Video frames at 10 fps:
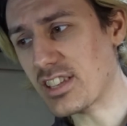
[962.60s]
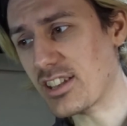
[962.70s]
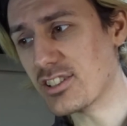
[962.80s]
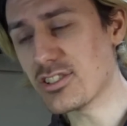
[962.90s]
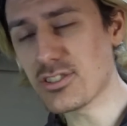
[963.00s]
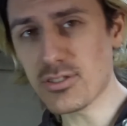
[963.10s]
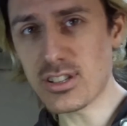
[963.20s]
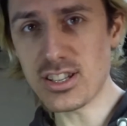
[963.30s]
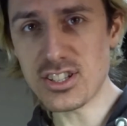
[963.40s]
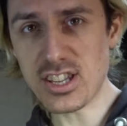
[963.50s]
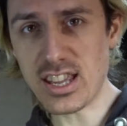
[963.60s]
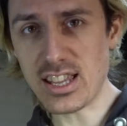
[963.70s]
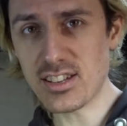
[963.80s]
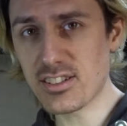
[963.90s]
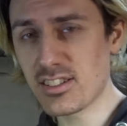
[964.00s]
had a Suzuki
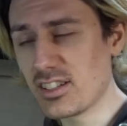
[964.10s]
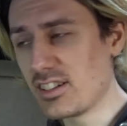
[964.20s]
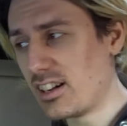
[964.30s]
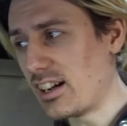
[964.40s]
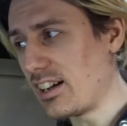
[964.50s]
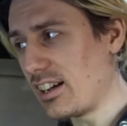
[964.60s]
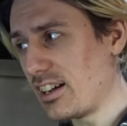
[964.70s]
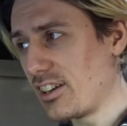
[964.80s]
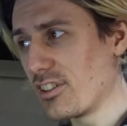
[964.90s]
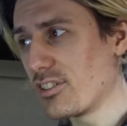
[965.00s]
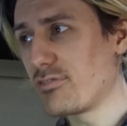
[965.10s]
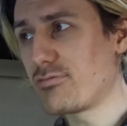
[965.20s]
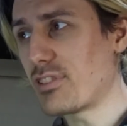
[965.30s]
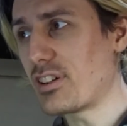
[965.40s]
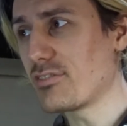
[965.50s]
GN. Another
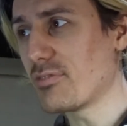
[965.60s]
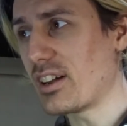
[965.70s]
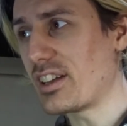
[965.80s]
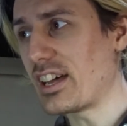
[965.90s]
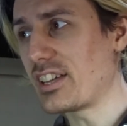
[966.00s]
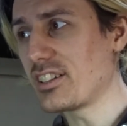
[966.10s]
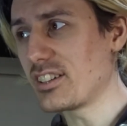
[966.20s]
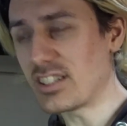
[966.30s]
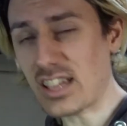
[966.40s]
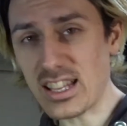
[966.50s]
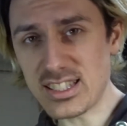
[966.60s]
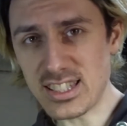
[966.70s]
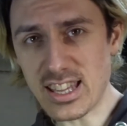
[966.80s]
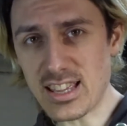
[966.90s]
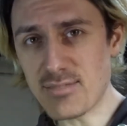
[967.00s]
friend of mine had a
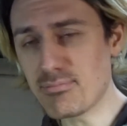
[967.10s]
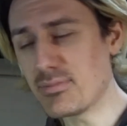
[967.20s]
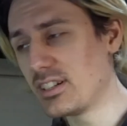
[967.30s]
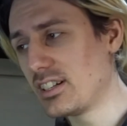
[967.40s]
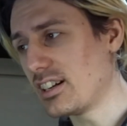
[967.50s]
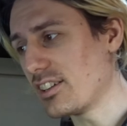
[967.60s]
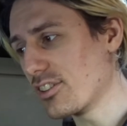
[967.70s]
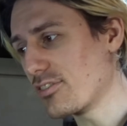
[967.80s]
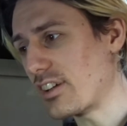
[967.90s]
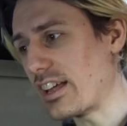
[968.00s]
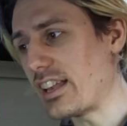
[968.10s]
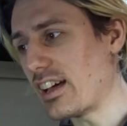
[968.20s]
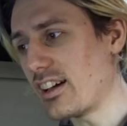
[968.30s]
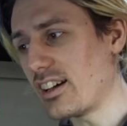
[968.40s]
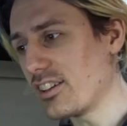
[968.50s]
KTM. Another
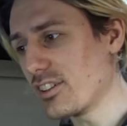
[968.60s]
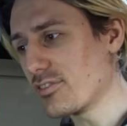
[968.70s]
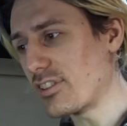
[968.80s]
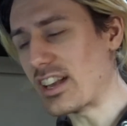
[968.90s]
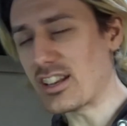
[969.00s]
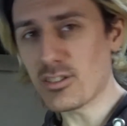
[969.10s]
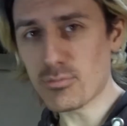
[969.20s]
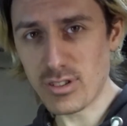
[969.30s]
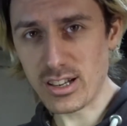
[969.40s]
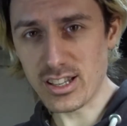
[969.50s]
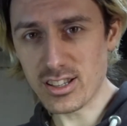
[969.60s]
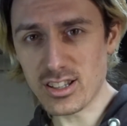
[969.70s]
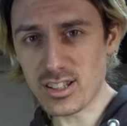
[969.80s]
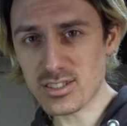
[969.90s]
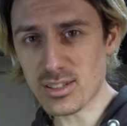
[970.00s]
friend had an
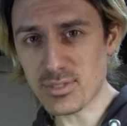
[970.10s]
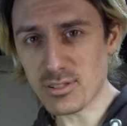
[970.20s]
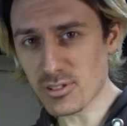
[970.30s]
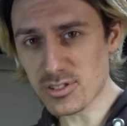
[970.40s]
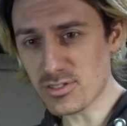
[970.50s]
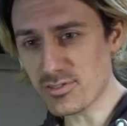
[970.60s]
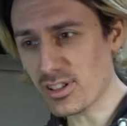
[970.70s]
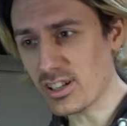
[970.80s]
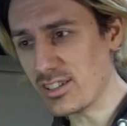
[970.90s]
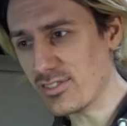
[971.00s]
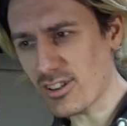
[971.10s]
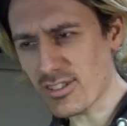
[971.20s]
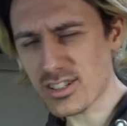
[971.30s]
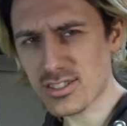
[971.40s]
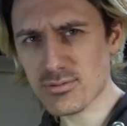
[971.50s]
Aprilia, something 125
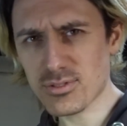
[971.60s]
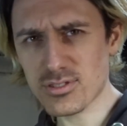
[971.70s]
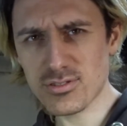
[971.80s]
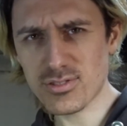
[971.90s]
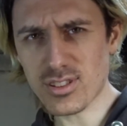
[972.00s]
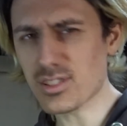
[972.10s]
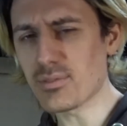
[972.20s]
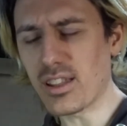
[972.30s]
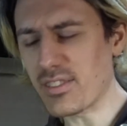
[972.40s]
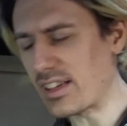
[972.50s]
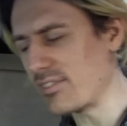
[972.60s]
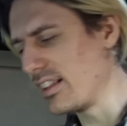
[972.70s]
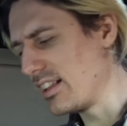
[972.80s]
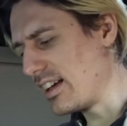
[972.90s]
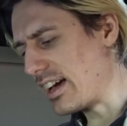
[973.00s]
RS 125, something like that.
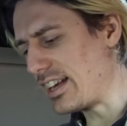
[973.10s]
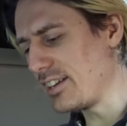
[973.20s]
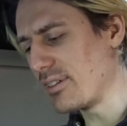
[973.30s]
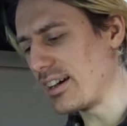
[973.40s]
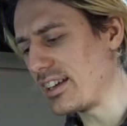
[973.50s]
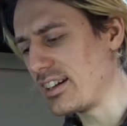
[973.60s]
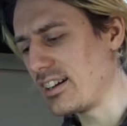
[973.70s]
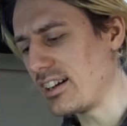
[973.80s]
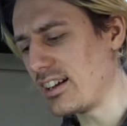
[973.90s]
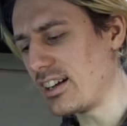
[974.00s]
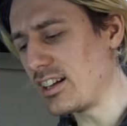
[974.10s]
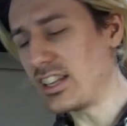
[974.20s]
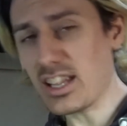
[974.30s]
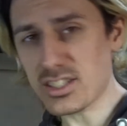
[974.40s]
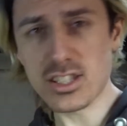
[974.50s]
Anyway,
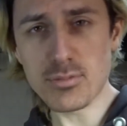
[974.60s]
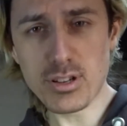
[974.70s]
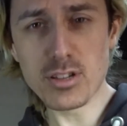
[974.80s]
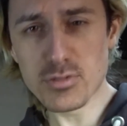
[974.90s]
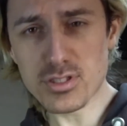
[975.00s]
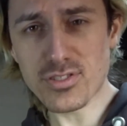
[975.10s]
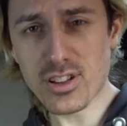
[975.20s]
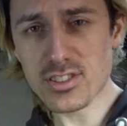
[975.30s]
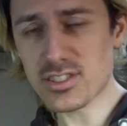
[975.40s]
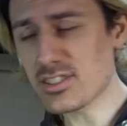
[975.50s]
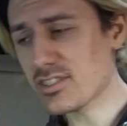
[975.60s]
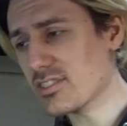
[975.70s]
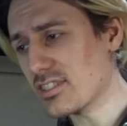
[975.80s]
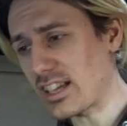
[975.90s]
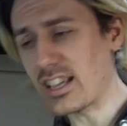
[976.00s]
yes, the Aprilia was the
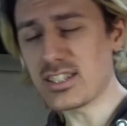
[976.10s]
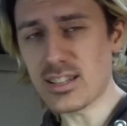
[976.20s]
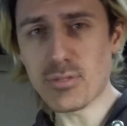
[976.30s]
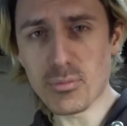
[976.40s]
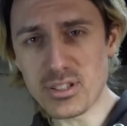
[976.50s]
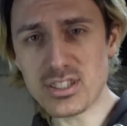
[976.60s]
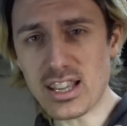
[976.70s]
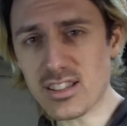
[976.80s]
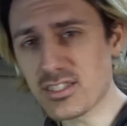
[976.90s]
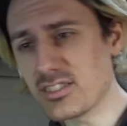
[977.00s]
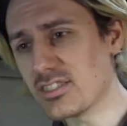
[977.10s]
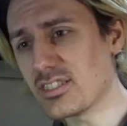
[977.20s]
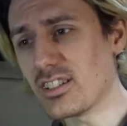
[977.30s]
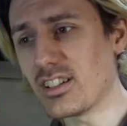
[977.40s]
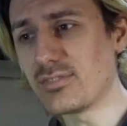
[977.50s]
fastest. The KTM probably second,
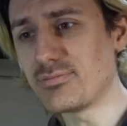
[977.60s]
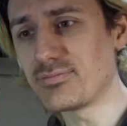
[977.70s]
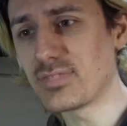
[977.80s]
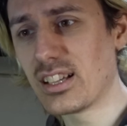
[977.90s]
and